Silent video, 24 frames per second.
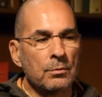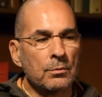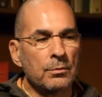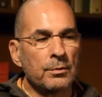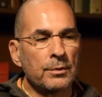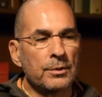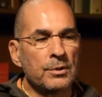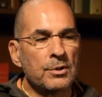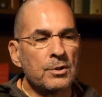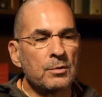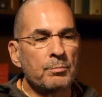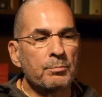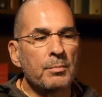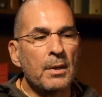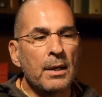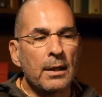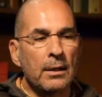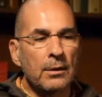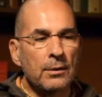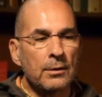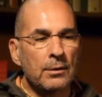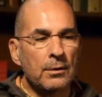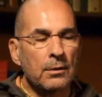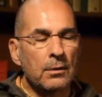
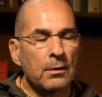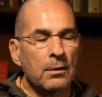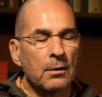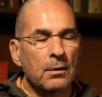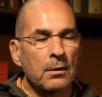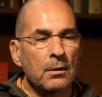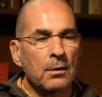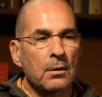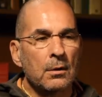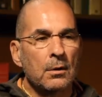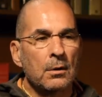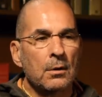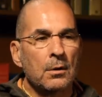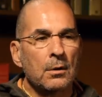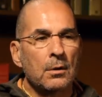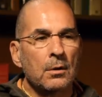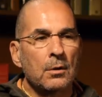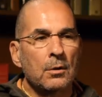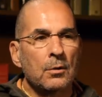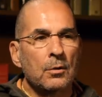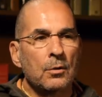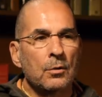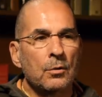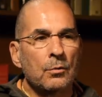respect
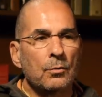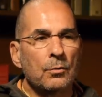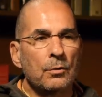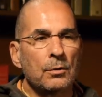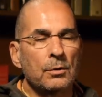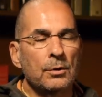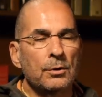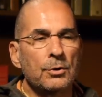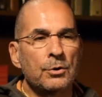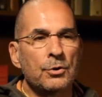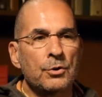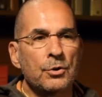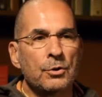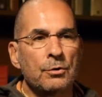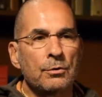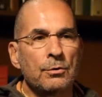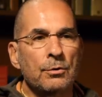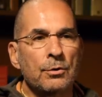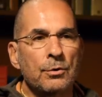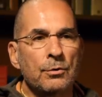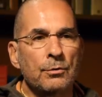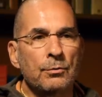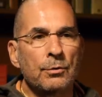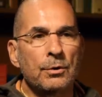
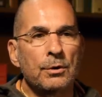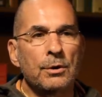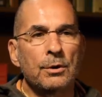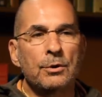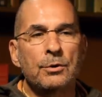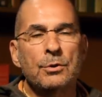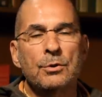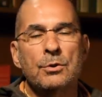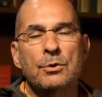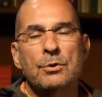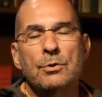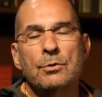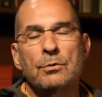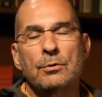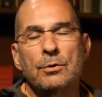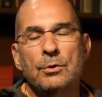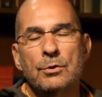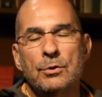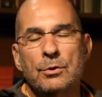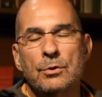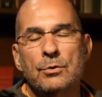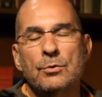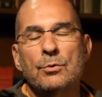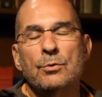religious
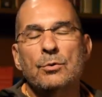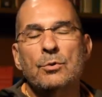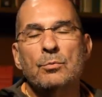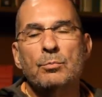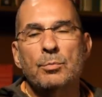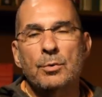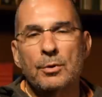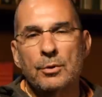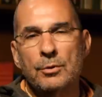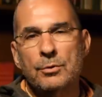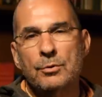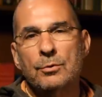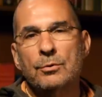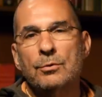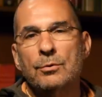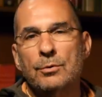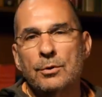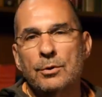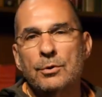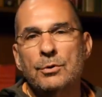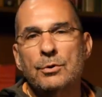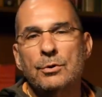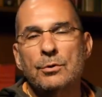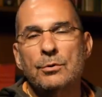traditions or spiritual
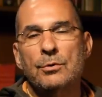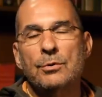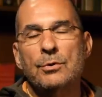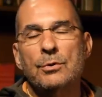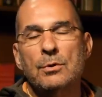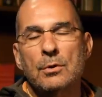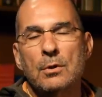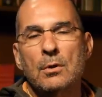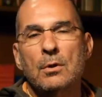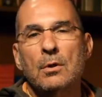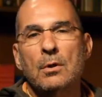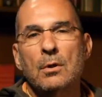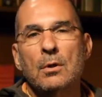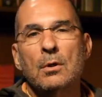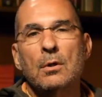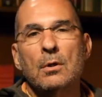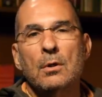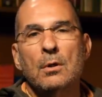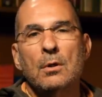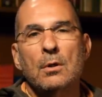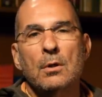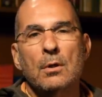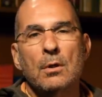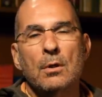traditions
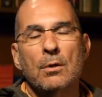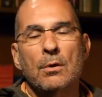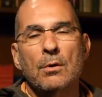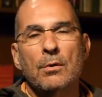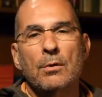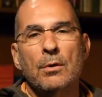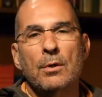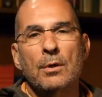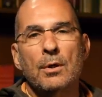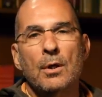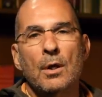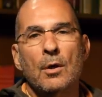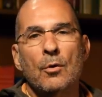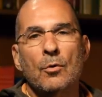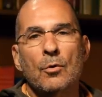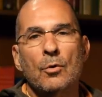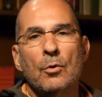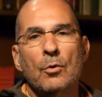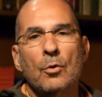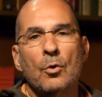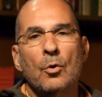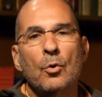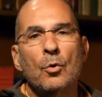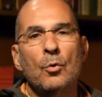other than
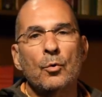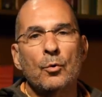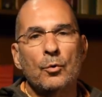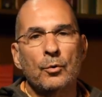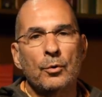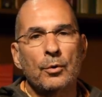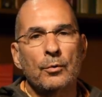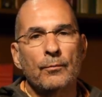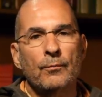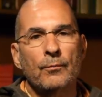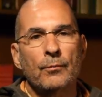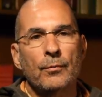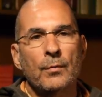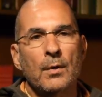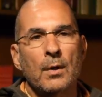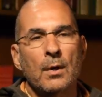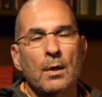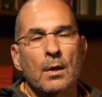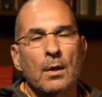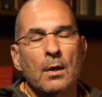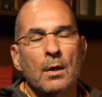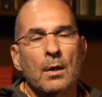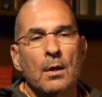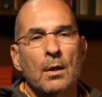our own,
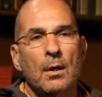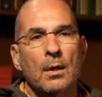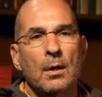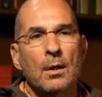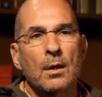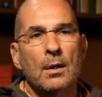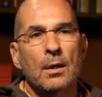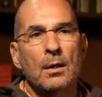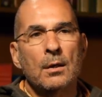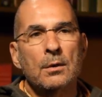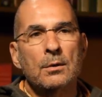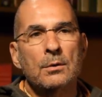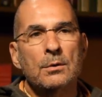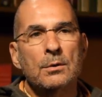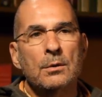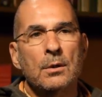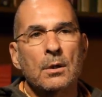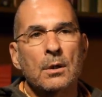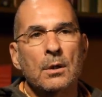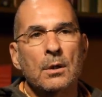and